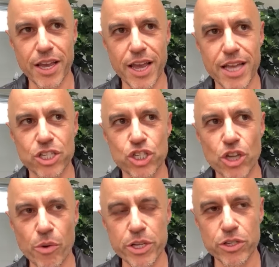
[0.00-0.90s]
it's
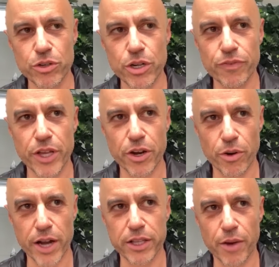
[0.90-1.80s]
so intuitively
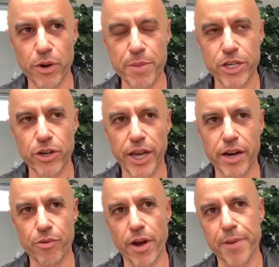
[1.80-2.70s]
correct that I want to make sure I get
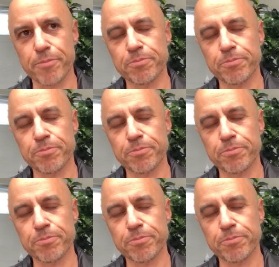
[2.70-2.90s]
it right.